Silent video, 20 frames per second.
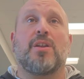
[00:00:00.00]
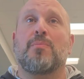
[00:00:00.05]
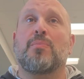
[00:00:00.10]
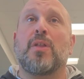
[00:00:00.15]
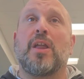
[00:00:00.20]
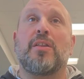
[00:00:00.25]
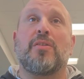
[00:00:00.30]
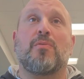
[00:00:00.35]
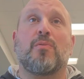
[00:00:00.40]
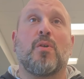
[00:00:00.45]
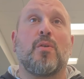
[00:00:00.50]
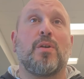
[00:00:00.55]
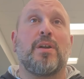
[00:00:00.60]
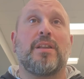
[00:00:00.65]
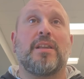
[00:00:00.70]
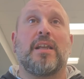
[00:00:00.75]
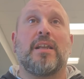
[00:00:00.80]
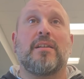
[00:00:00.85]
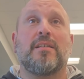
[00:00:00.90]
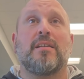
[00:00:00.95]
He played through it,
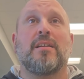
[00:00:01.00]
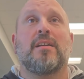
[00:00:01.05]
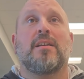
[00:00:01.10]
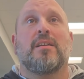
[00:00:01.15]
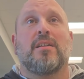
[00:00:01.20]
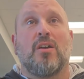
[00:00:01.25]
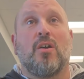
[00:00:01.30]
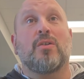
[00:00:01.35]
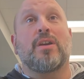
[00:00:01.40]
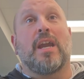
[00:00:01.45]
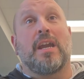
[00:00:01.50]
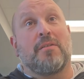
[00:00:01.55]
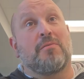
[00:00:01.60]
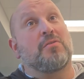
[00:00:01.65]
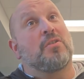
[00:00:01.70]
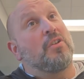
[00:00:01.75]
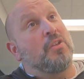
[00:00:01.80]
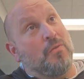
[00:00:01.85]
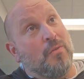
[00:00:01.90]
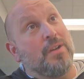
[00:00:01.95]
and then, okay, it
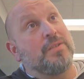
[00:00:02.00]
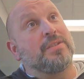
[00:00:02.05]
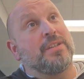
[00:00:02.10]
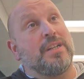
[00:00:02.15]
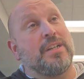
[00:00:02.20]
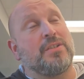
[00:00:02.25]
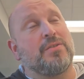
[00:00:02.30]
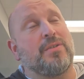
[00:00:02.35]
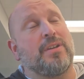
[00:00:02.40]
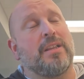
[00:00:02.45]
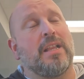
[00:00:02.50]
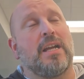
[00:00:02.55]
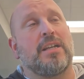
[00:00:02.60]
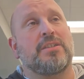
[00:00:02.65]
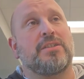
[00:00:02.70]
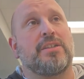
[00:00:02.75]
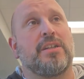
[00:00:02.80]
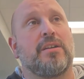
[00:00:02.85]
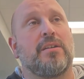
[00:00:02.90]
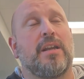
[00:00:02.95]
really was an injury
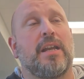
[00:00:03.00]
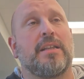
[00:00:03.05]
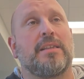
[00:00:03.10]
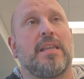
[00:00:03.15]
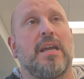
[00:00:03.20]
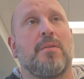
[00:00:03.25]
last year at